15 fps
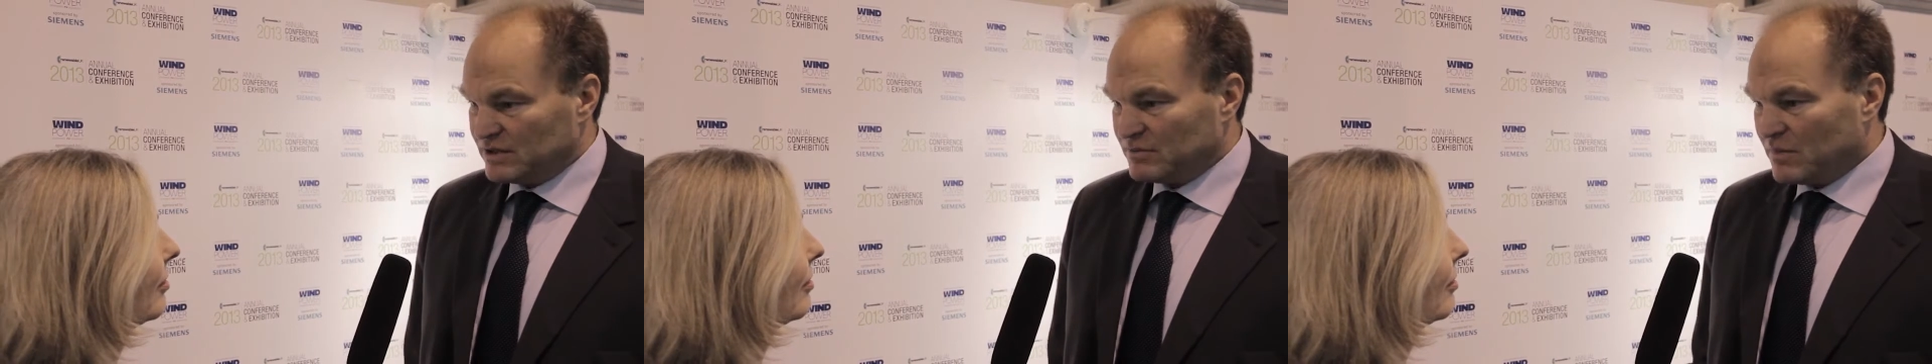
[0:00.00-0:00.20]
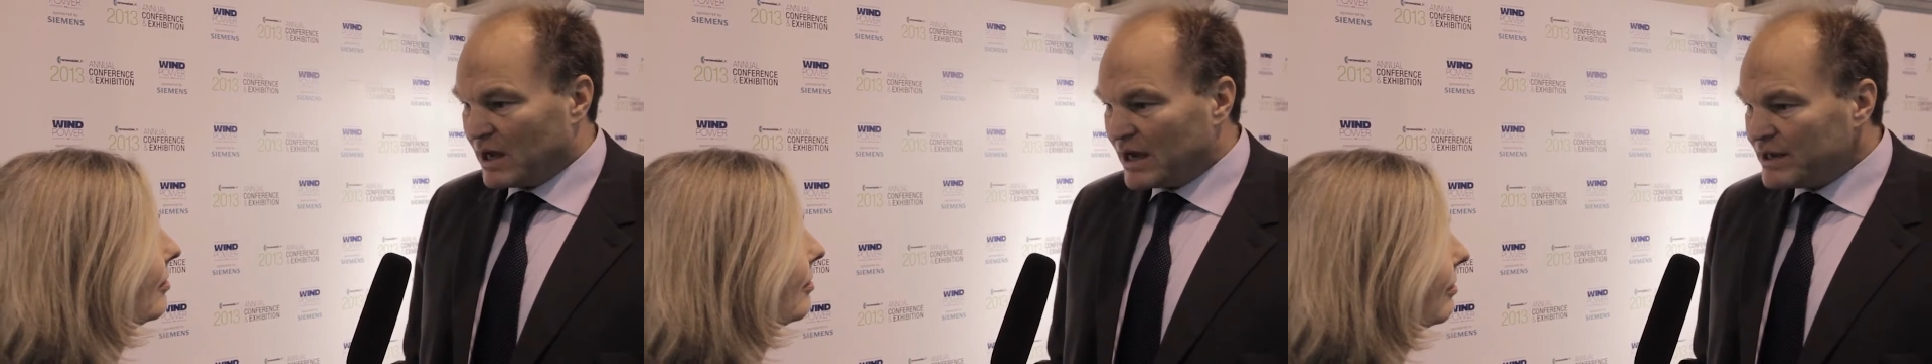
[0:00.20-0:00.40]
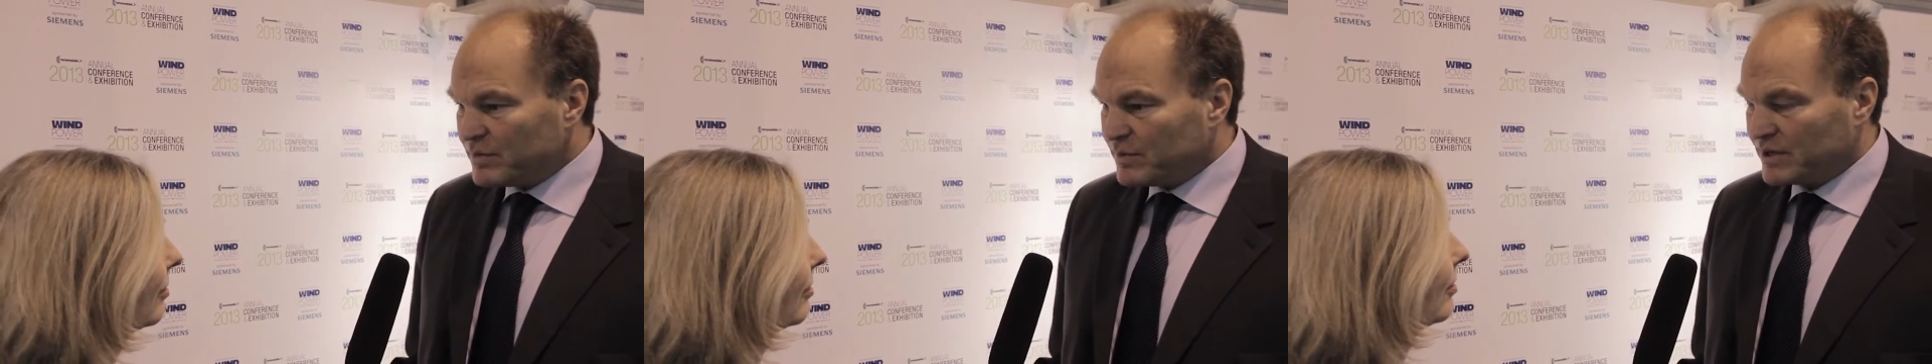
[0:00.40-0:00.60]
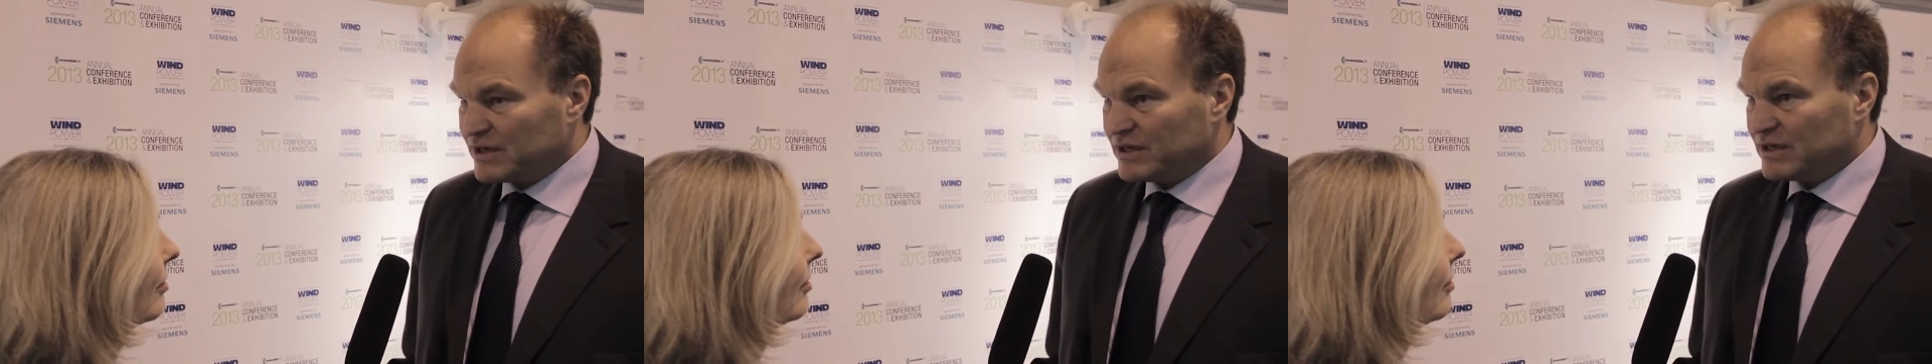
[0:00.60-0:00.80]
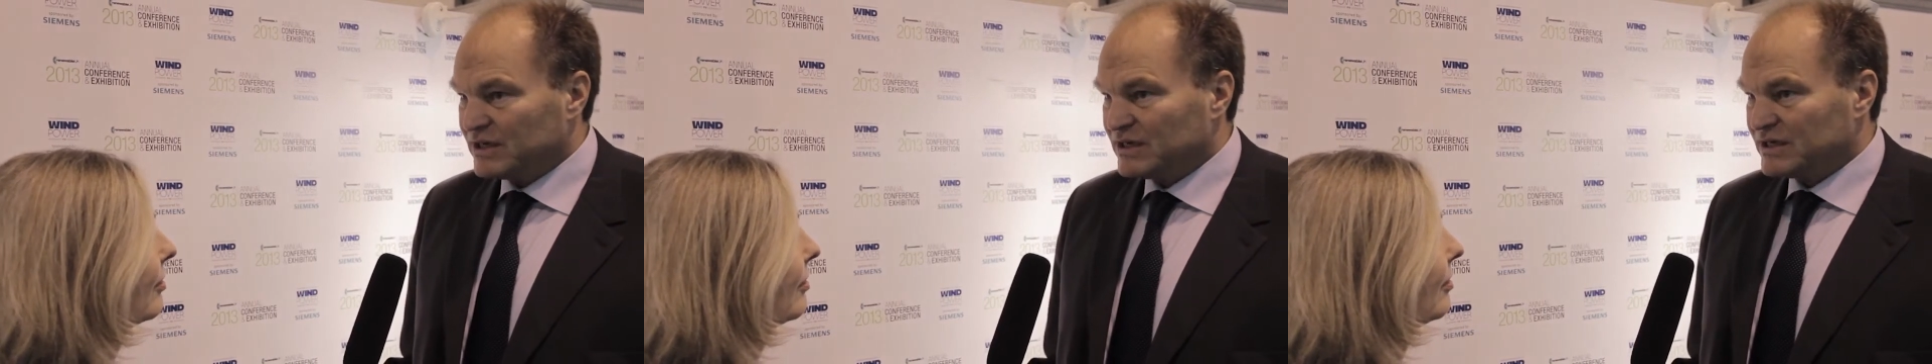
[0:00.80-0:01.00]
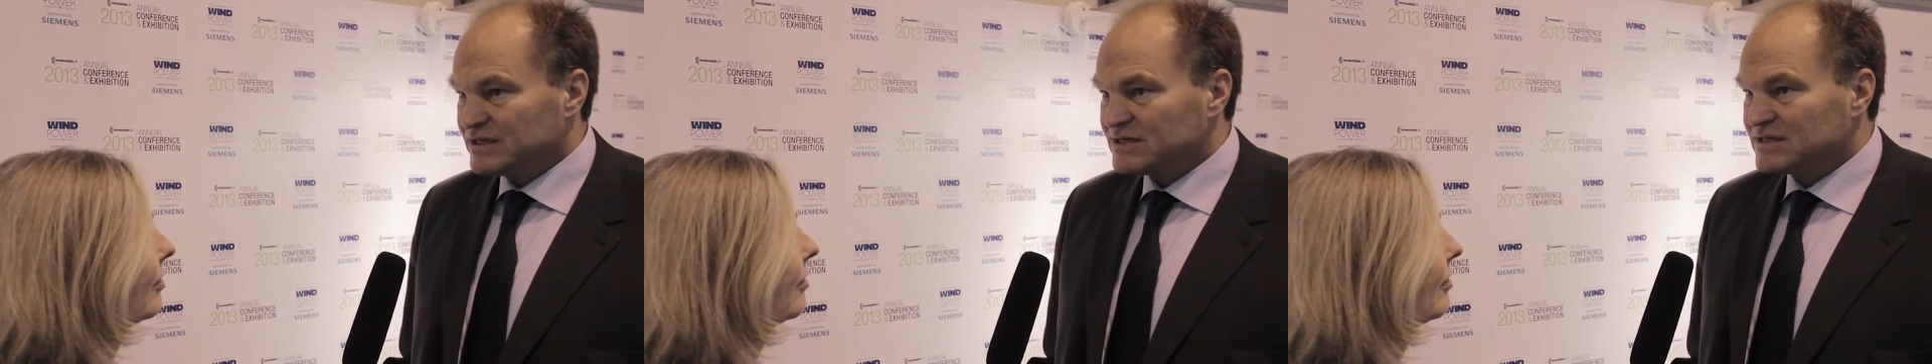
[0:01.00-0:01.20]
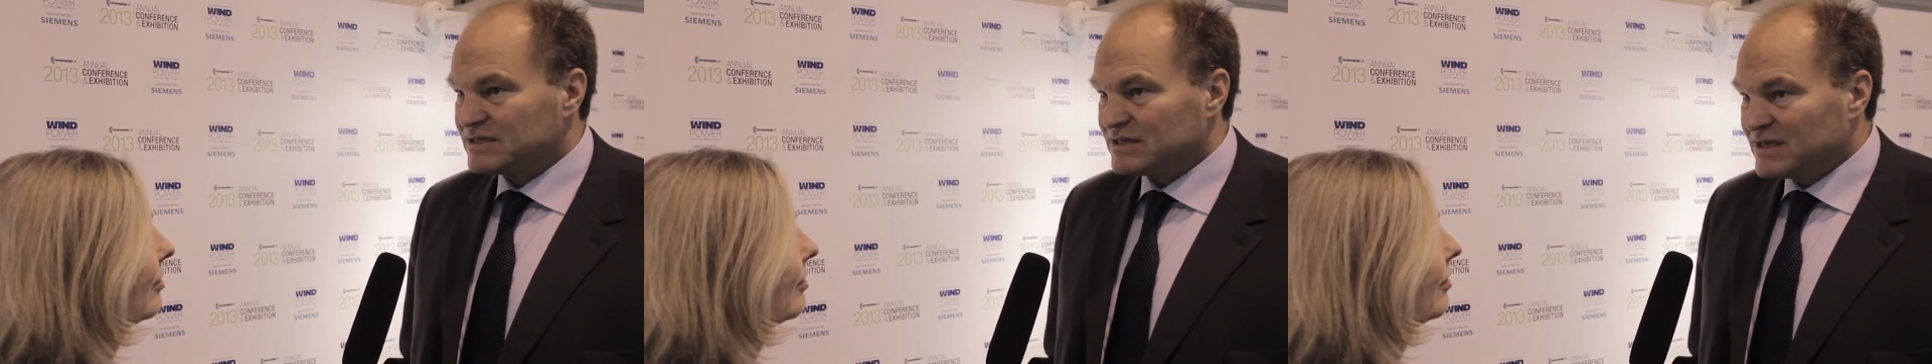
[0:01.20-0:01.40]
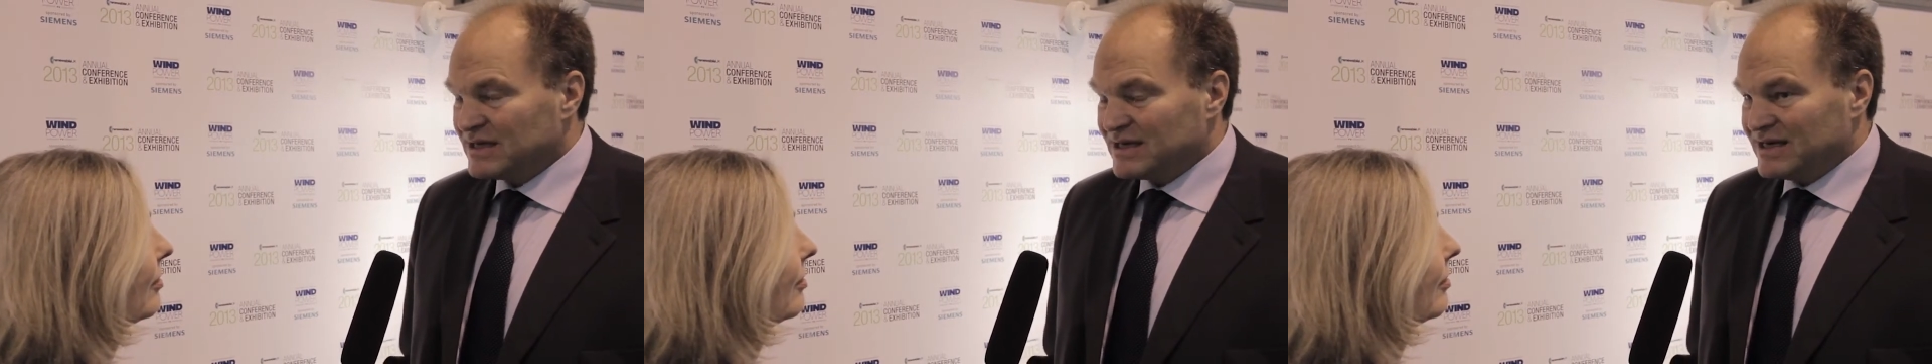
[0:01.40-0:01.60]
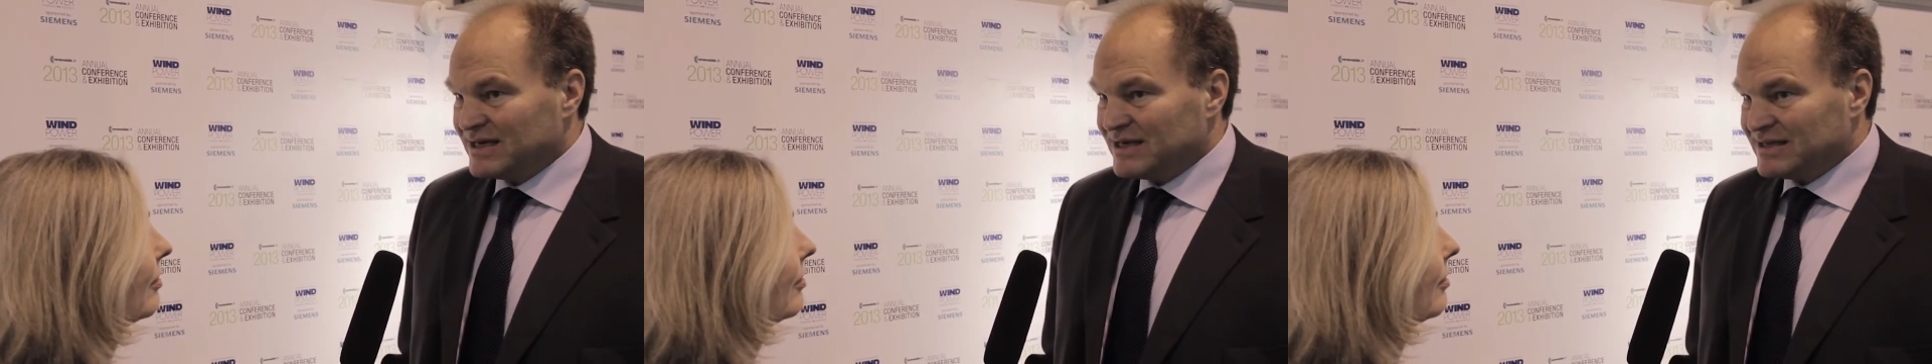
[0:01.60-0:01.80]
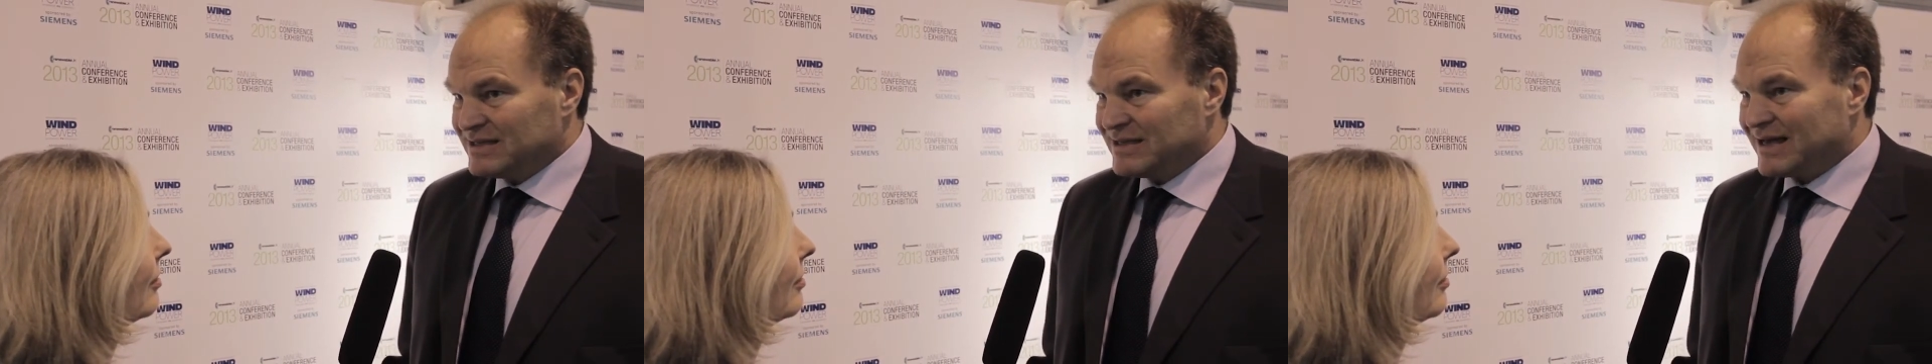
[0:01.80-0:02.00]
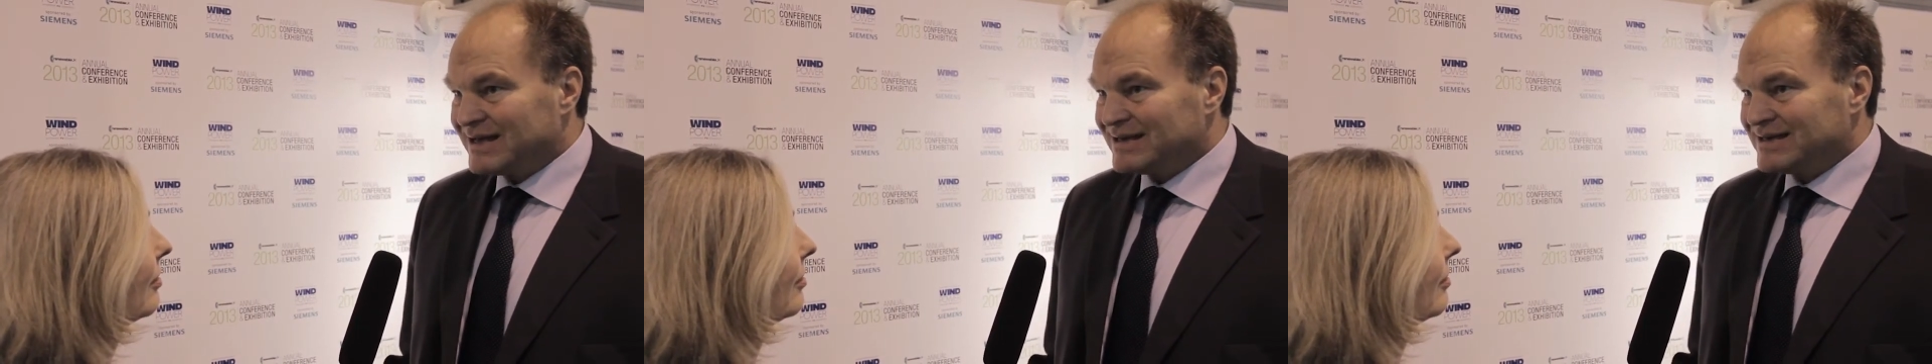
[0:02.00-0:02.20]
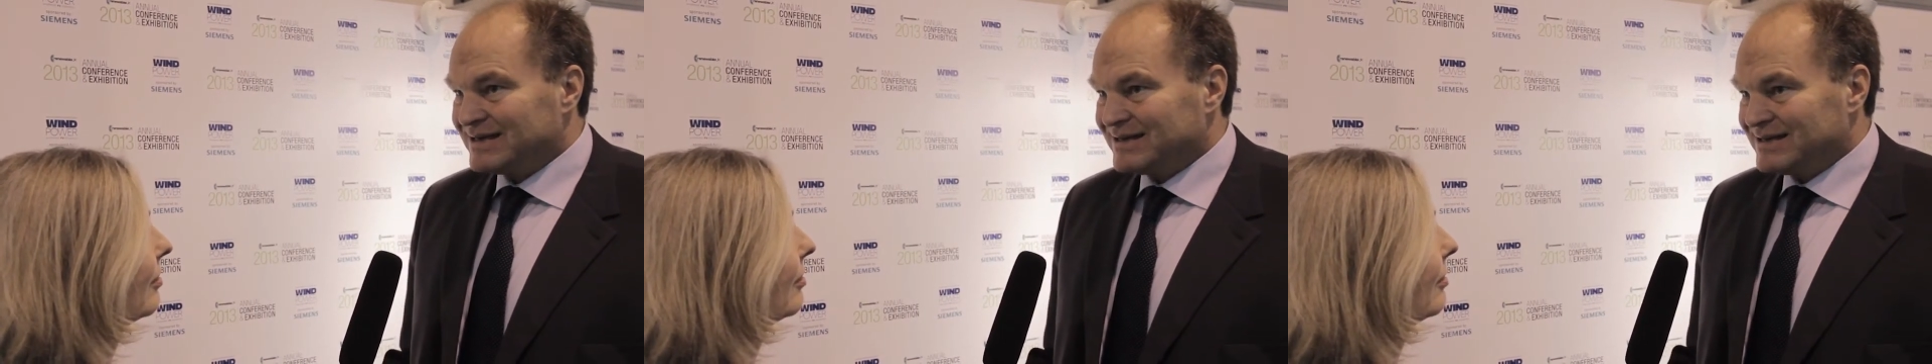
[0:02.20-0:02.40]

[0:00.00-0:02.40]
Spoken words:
in my opinion, is that